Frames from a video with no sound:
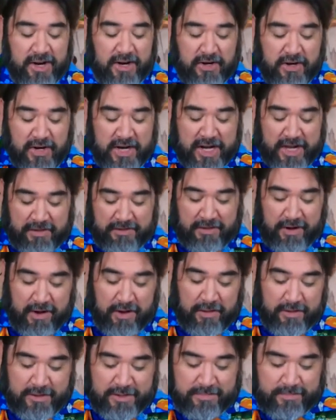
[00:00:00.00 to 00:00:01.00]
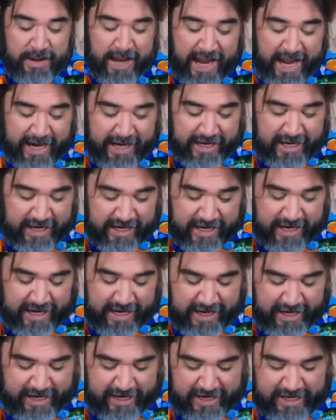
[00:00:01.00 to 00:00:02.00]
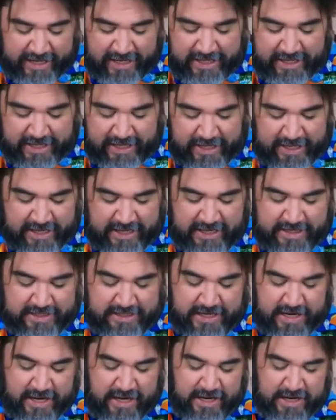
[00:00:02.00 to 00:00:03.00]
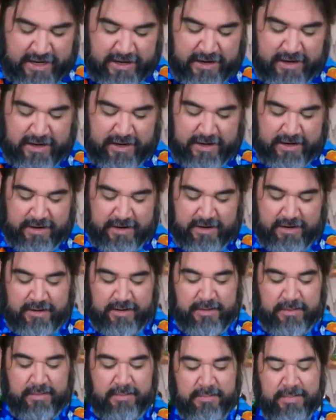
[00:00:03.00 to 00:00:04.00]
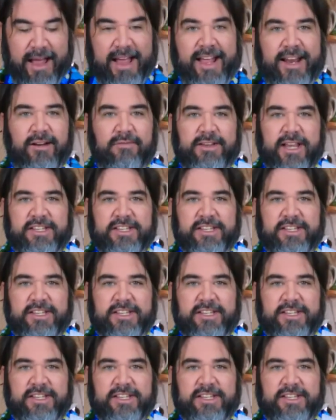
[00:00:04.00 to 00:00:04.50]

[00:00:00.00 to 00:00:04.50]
underneath all this packing hay is a uh, packet of